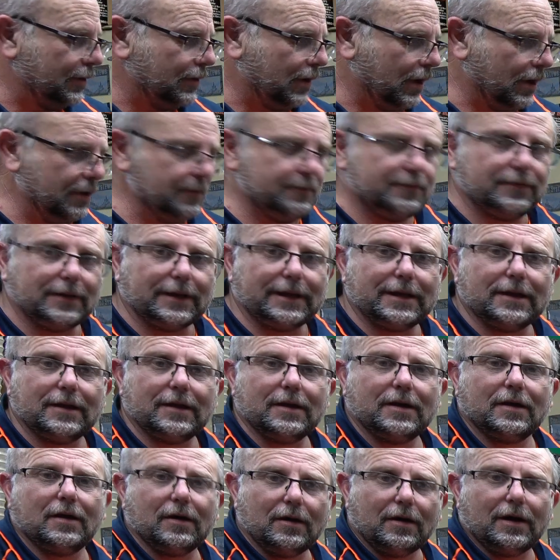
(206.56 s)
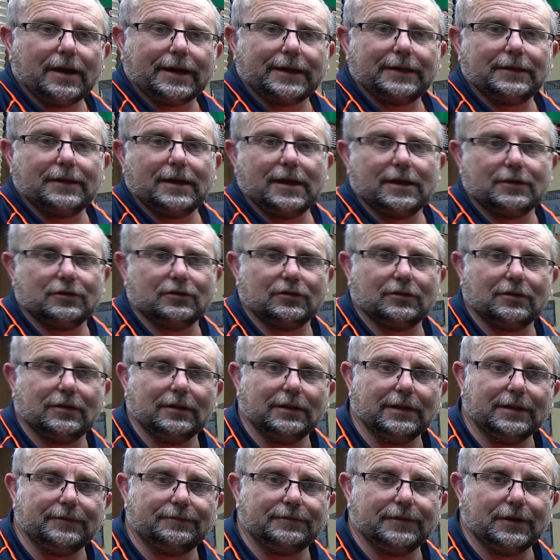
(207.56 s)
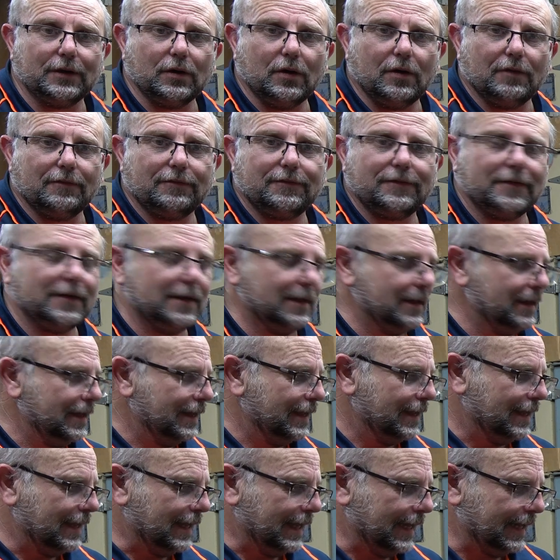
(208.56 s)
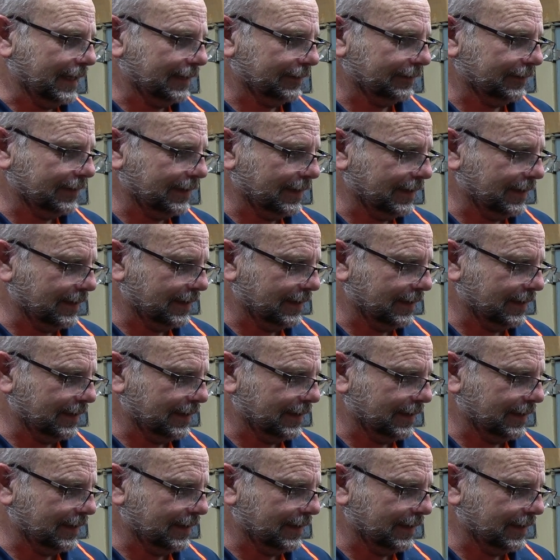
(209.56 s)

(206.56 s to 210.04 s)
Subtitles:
hopefully I can now just lift it off and